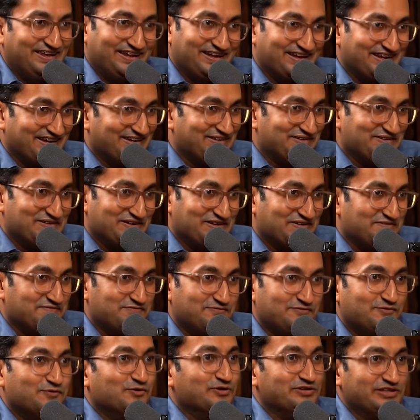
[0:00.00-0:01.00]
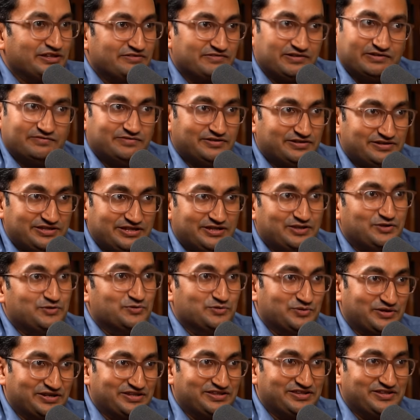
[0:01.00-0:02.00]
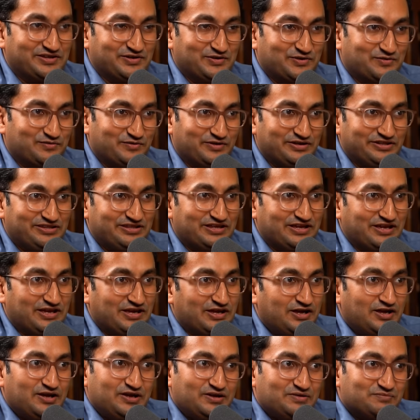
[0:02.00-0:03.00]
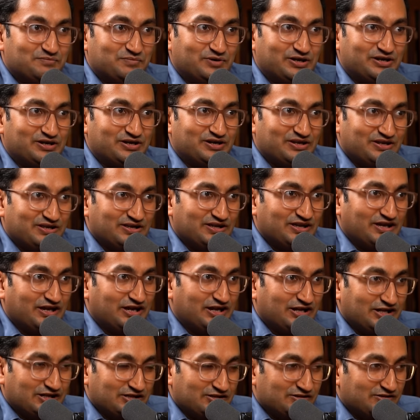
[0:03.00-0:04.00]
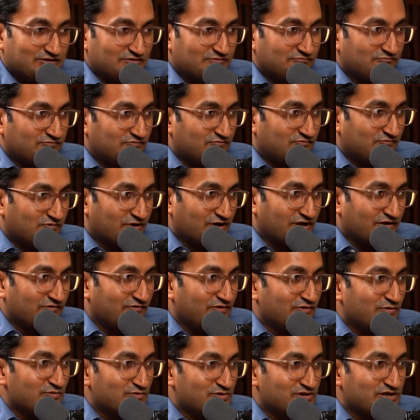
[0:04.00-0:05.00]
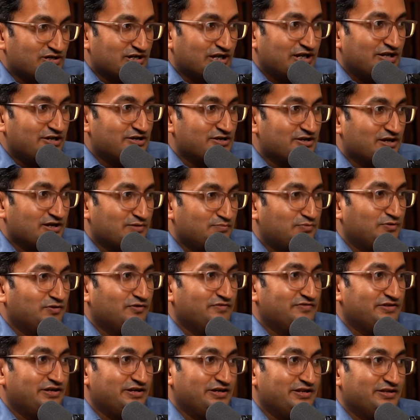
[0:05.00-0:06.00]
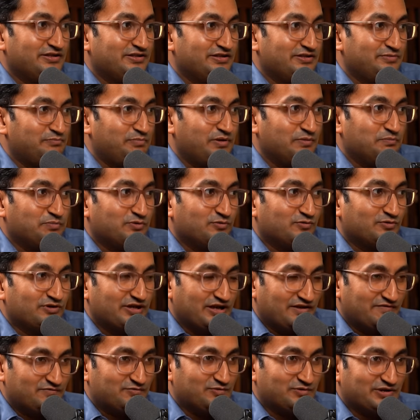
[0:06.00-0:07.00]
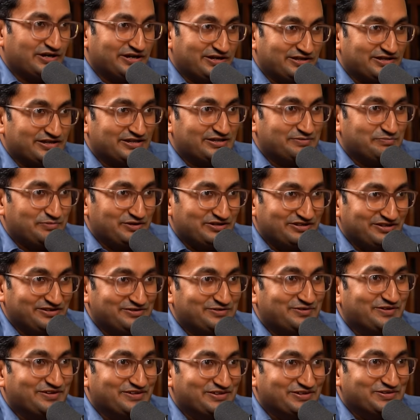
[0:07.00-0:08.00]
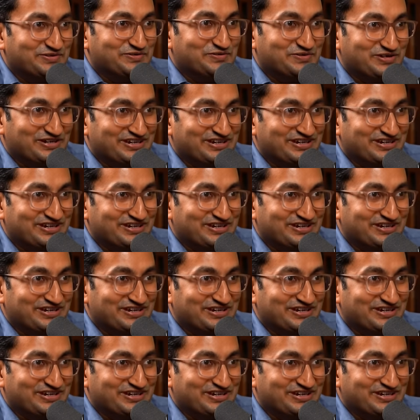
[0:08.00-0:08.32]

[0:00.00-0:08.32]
right? Folks have never seen you raising your voice. But whatever you tell in a couple of sentences, people would have to write 6 pages to execute